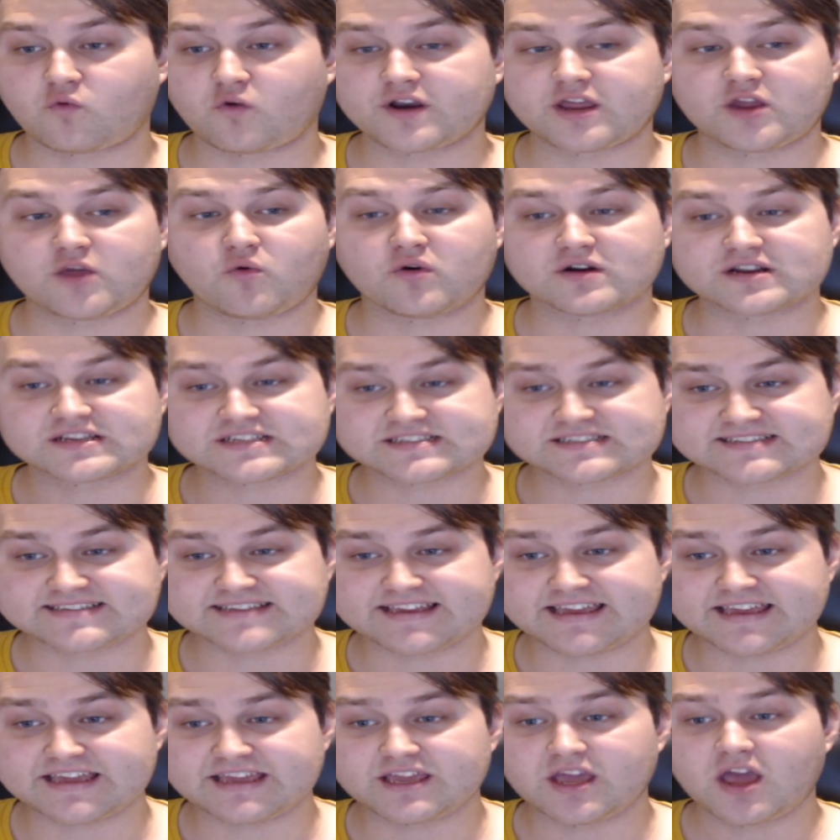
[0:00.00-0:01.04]
What do you want to
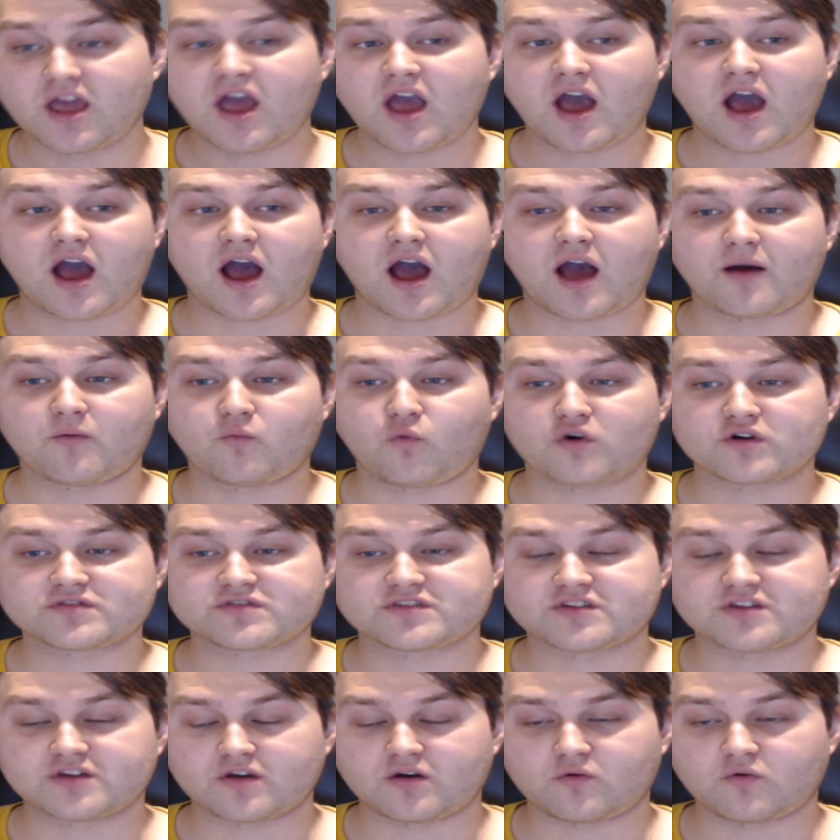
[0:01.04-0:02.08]
see?
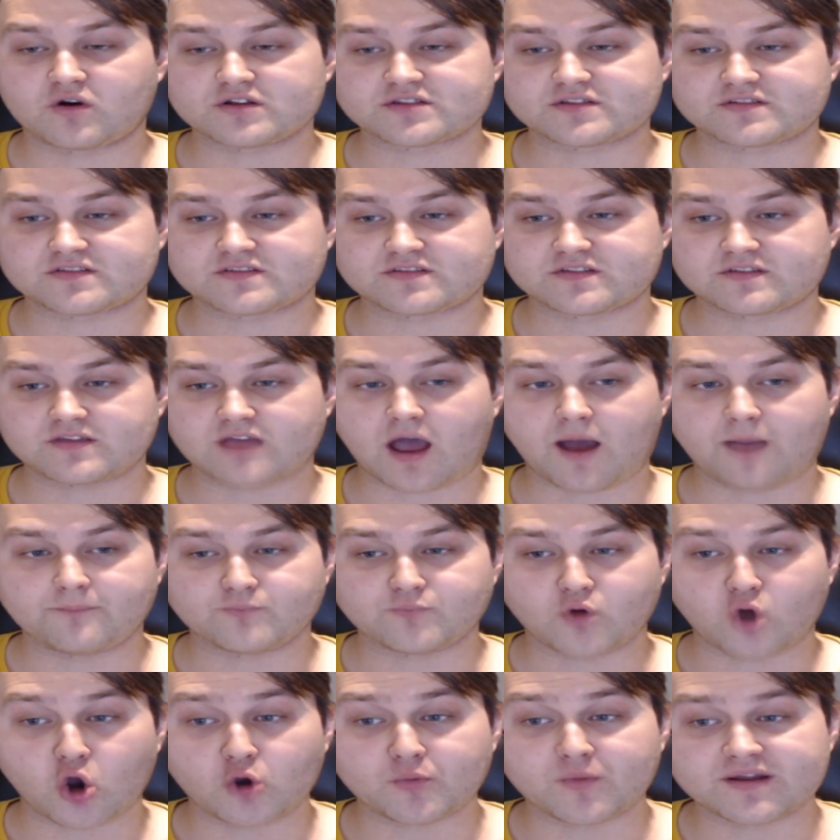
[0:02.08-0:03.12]
What
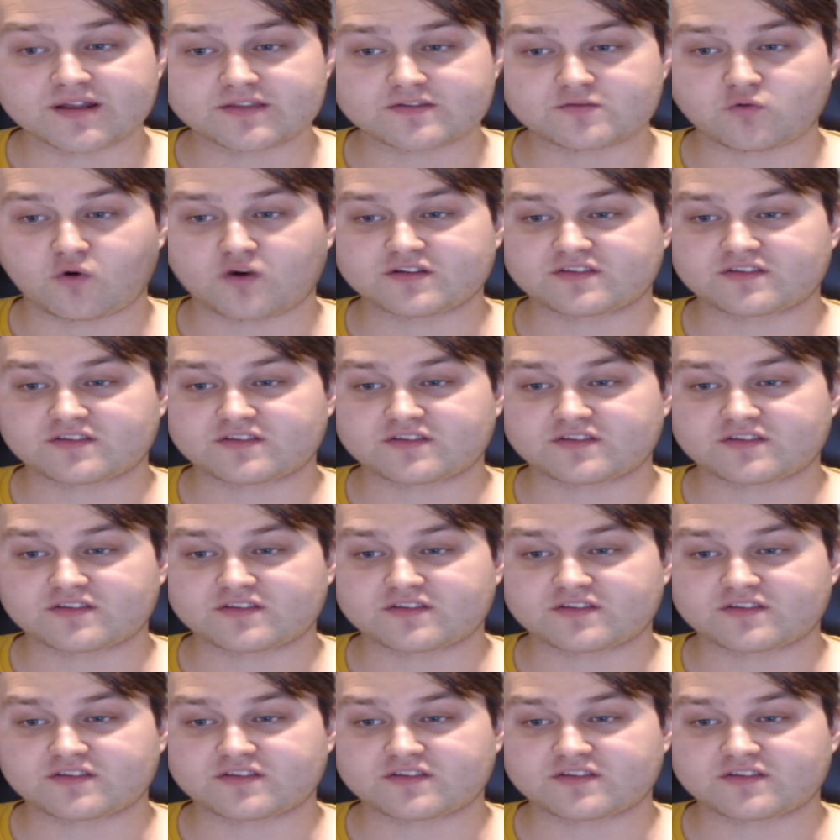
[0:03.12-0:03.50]
moments,